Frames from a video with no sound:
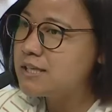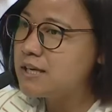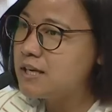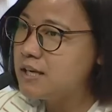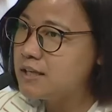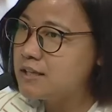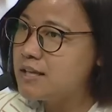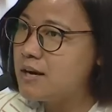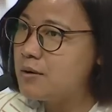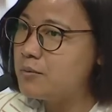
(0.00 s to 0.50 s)

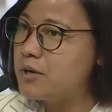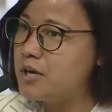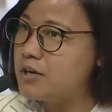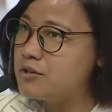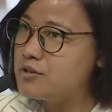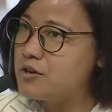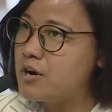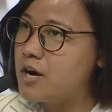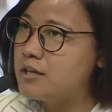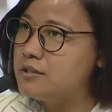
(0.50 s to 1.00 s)
missing link that
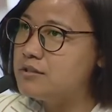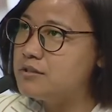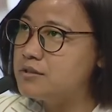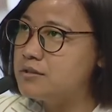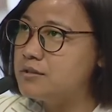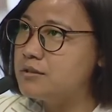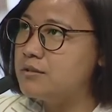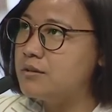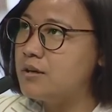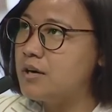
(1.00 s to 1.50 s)
we are trying
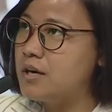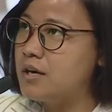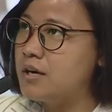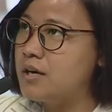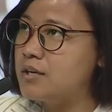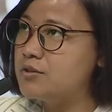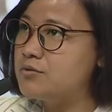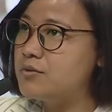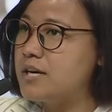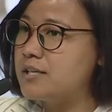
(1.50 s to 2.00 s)
to
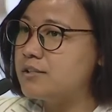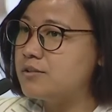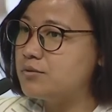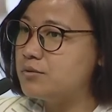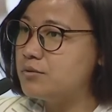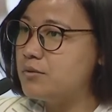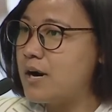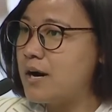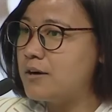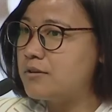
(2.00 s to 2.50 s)

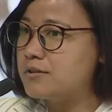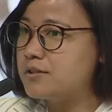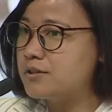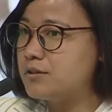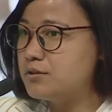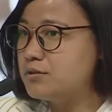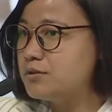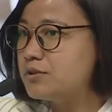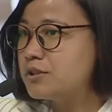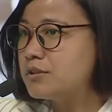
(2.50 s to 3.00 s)
address through our
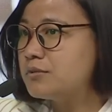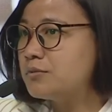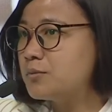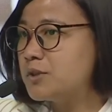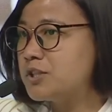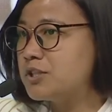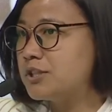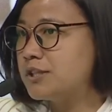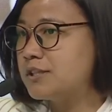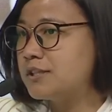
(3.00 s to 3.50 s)

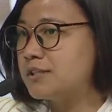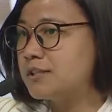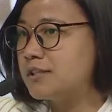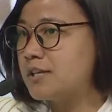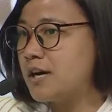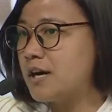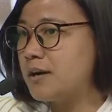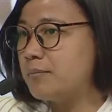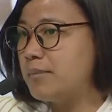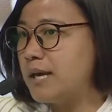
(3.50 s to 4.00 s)
solution, which
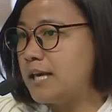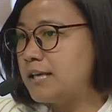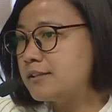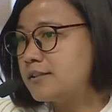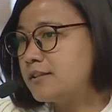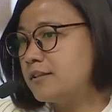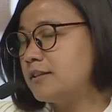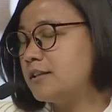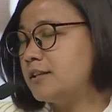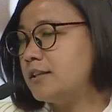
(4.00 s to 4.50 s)
is
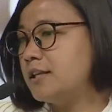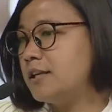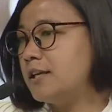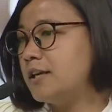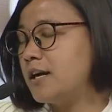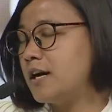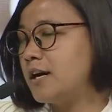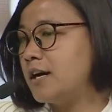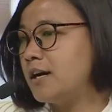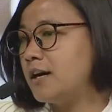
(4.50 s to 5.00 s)

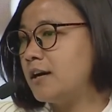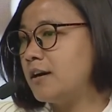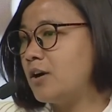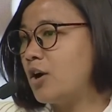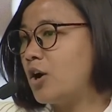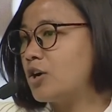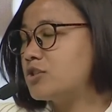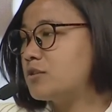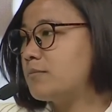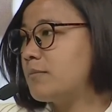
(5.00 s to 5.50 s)
basically
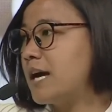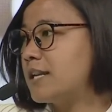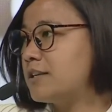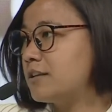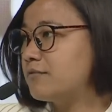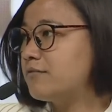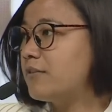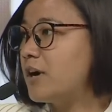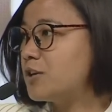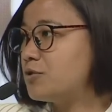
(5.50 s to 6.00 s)

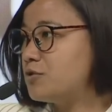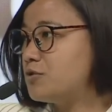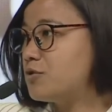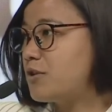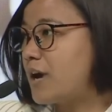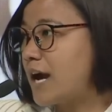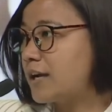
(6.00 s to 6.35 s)
automatic fund